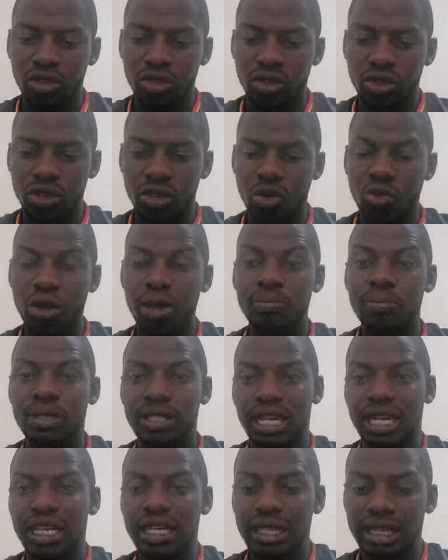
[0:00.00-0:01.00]

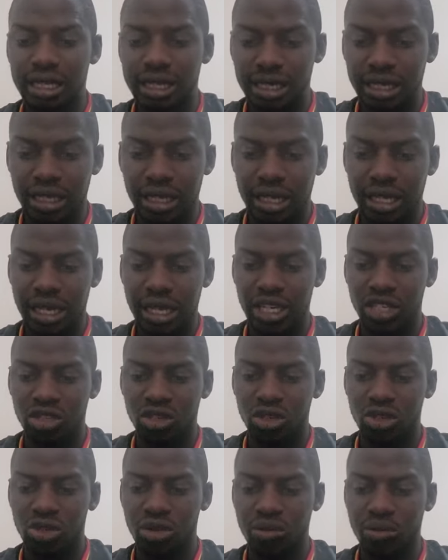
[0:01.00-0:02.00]
website and
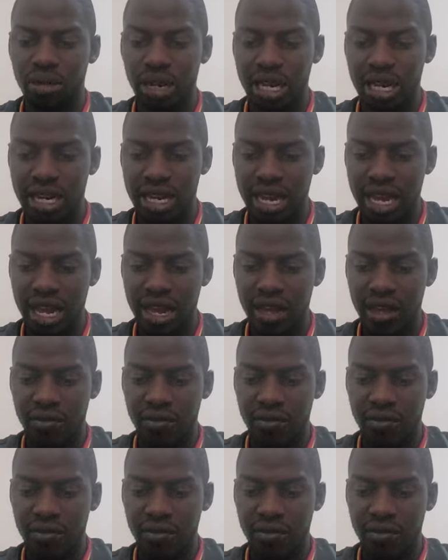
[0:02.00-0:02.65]
social media